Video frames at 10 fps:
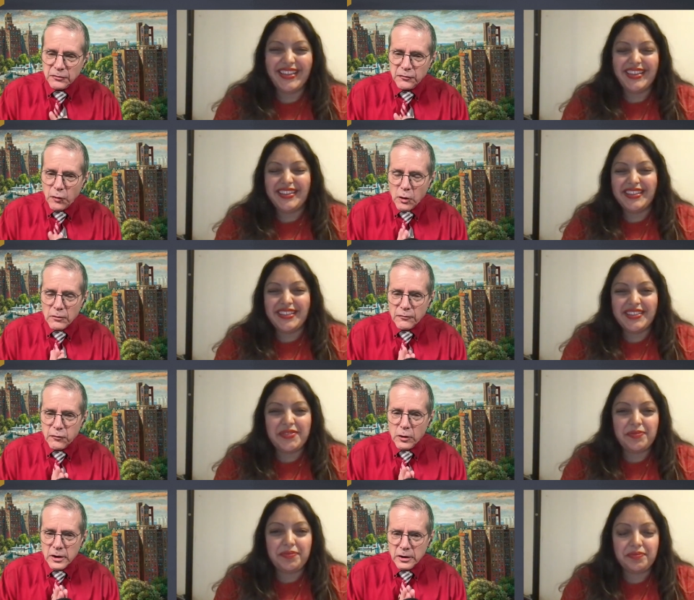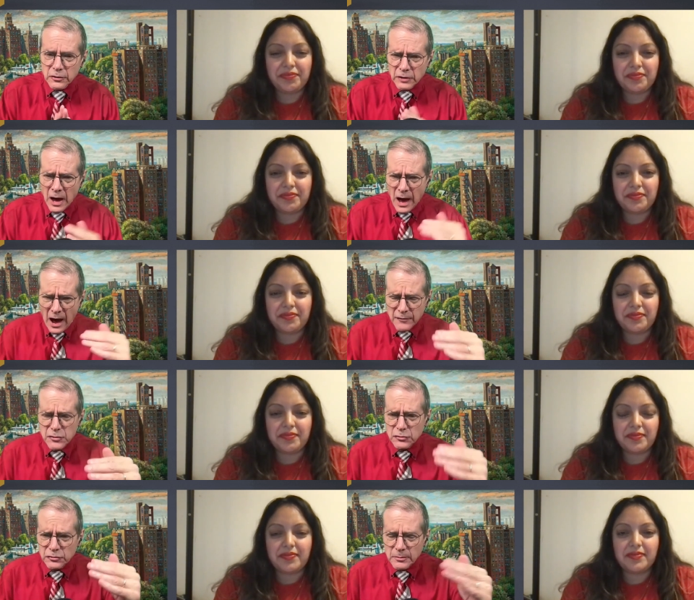Speaker 1: four four years. Have
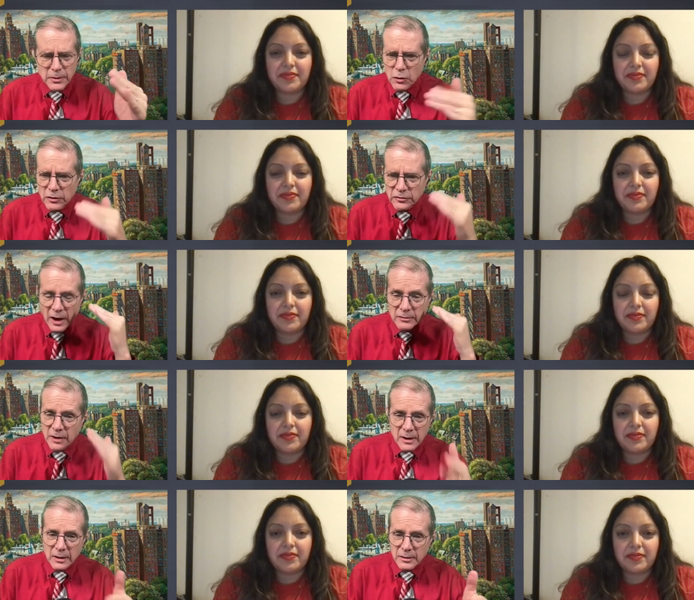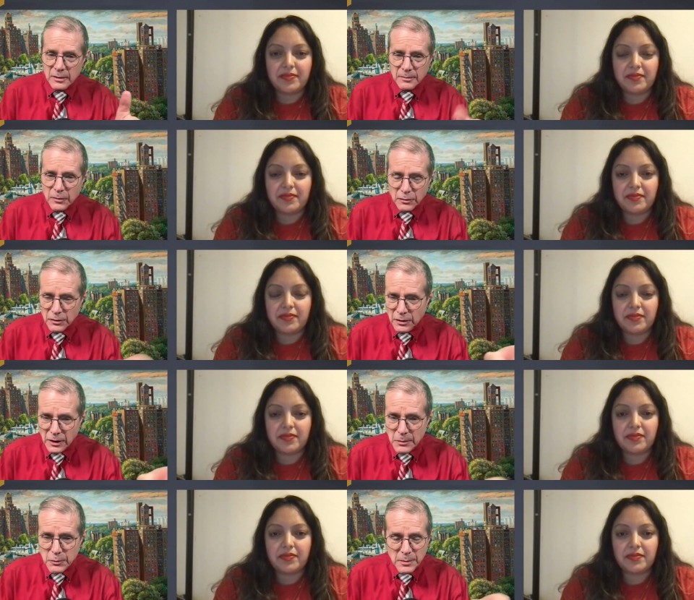you because I'll tell you the the
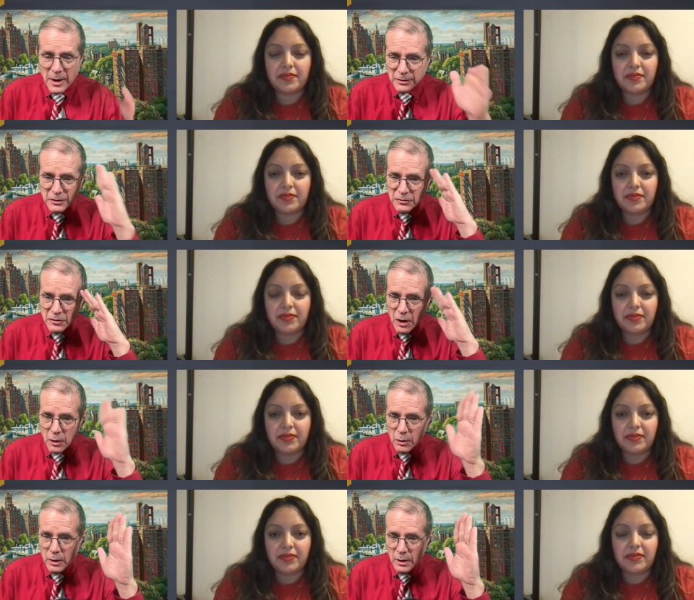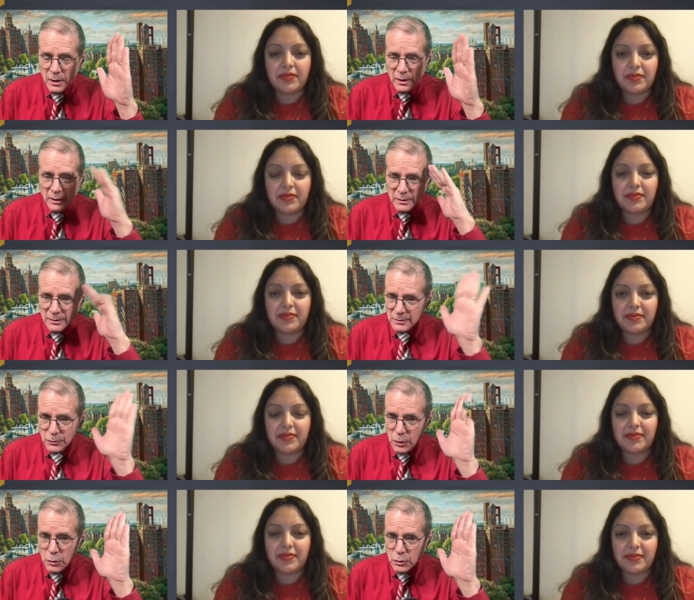clip we're about to show, woo,